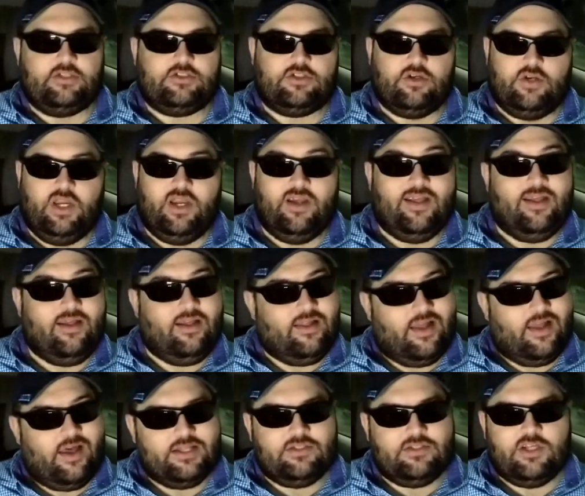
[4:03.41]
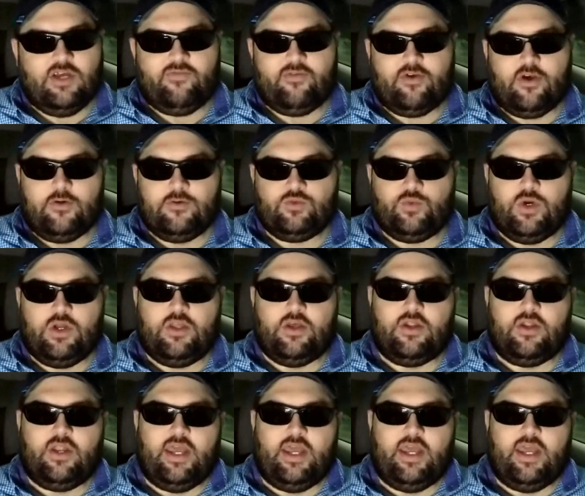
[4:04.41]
So yeah, a lot of stuff comes with it.